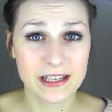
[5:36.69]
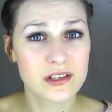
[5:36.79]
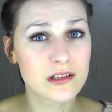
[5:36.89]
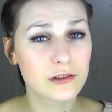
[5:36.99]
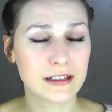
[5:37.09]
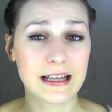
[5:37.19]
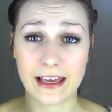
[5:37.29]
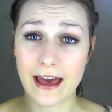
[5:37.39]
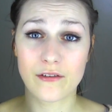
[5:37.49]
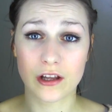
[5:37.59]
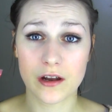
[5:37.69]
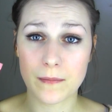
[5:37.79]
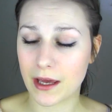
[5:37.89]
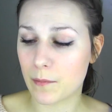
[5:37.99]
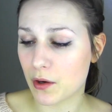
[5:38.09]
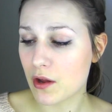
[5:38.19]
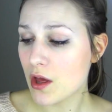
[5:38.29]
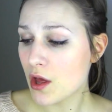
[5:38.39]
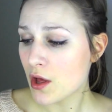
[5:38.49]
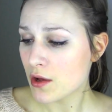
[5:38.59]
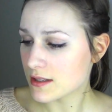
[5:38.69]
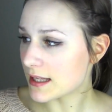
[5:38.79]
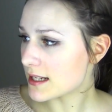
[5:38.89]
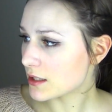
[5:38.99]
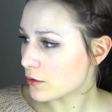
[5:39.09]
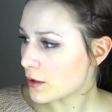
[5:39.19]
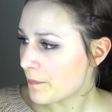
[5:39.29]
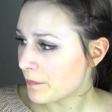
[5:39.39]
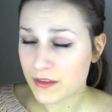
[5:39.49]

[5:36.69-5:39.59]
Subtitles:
It doesn't look like I have a lot of makeup on, so that is good.